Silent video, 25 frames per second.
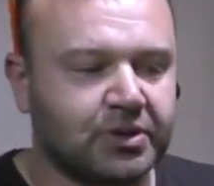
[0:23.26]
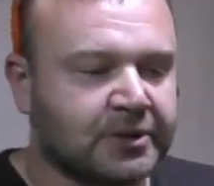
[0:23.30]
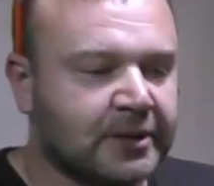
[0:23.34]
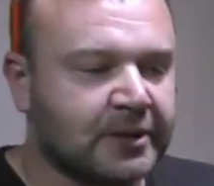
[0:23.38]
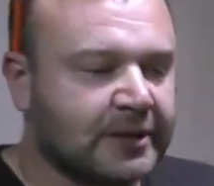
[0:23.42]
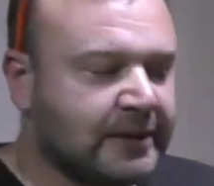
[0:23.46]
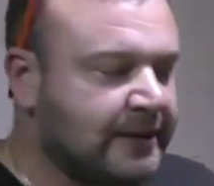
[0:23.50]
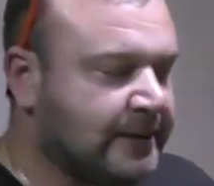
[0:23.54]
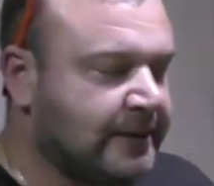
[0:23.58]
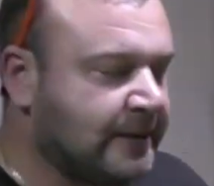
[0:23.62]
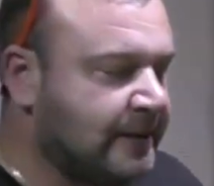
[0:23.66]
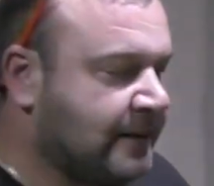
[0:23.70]

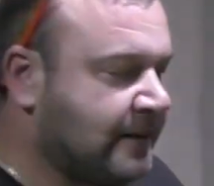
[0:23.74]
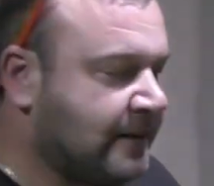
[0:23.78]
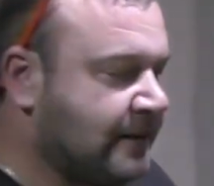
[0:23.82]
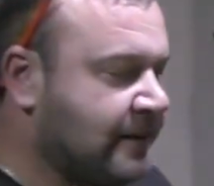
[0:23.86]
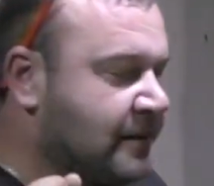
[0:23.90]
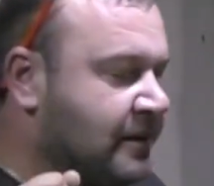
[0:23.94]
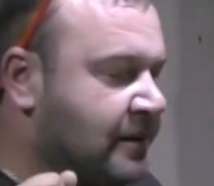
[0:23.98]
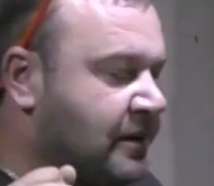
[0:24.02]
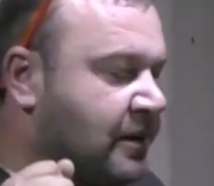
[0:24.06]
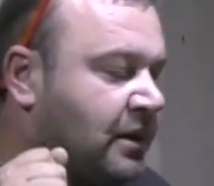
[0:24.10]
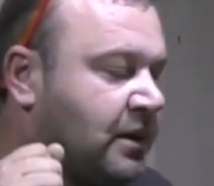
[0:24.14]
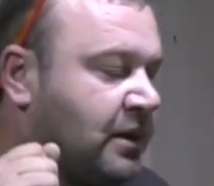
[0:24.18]
And
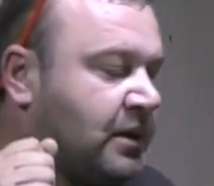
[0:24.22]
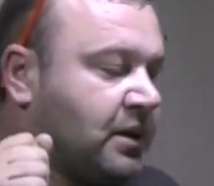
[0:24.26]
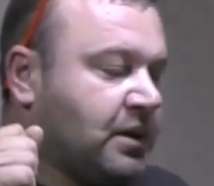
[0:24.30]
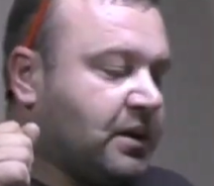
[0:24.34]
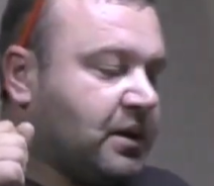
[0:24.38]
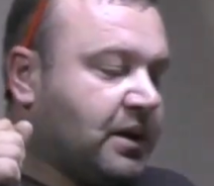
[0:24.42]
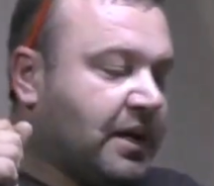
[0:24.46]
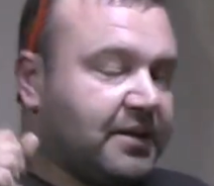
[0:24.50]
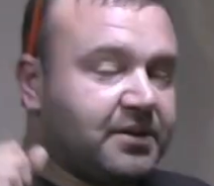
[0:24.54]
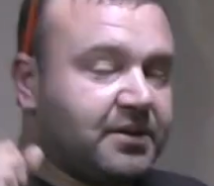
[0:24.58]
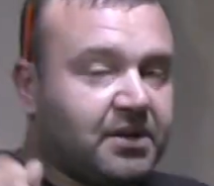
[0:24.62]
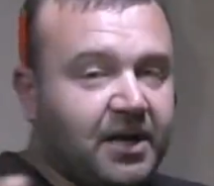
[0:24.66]
further,
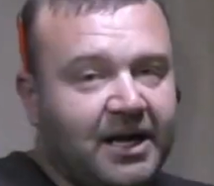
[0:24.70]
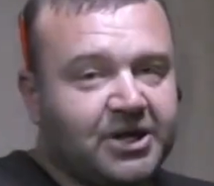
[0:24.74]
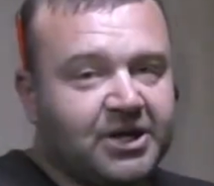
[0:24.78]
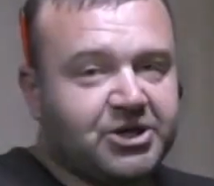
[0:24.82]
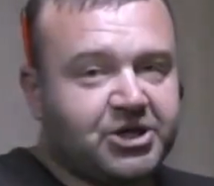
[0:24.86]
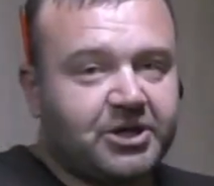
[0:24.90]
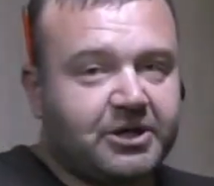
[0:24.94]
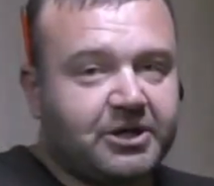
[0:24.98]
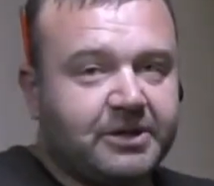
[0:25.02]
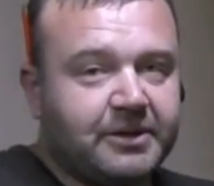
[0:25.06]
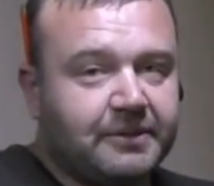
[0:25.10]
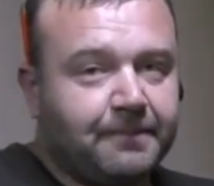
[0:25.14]
let's move to
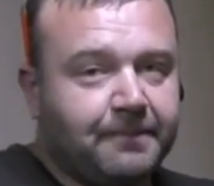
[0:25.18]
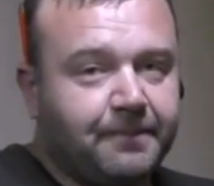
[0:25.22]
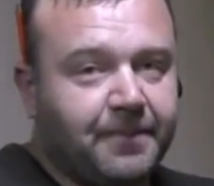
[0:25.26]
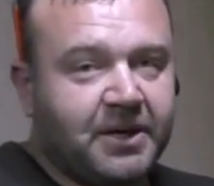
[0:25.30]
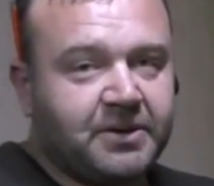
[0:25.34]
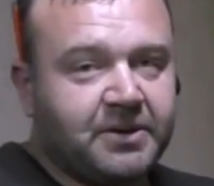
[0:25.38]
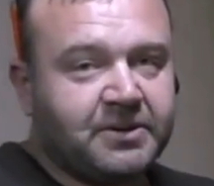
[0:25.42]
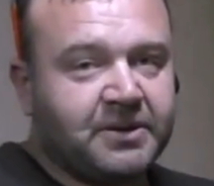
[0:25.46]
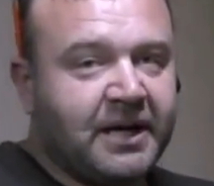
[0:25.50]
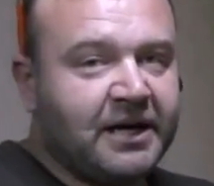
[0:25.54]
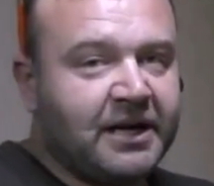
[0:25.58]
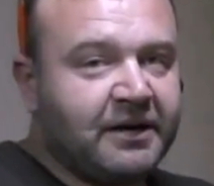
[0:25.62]

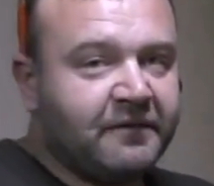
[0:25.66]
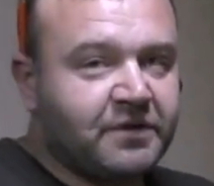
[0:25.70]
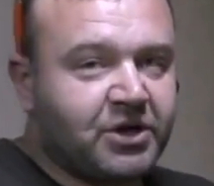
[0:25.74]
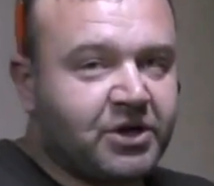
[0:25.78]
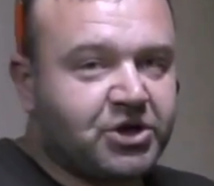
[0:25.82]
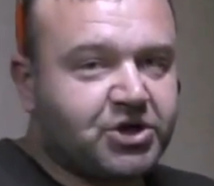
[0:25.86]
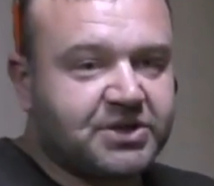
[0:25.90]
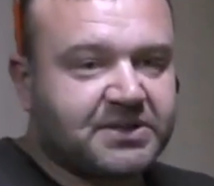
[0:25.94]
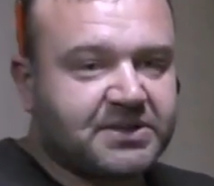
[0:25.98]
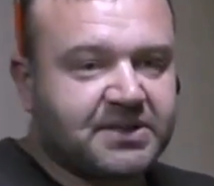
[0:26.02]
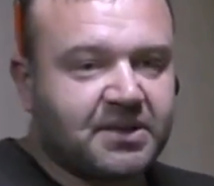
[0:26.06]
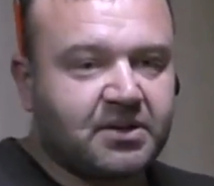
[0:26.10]
our
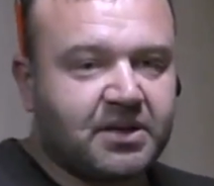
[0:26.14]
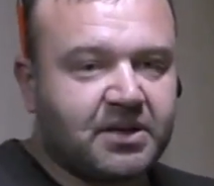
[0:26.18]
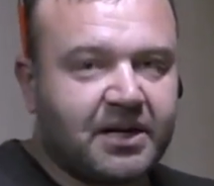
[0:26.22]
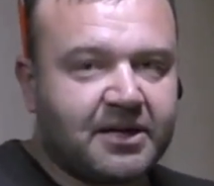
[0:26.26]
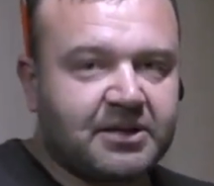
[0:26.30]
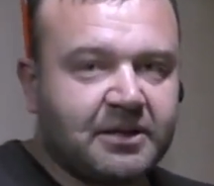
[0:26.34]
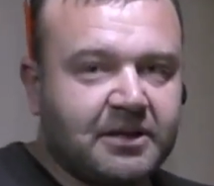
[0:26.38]
standard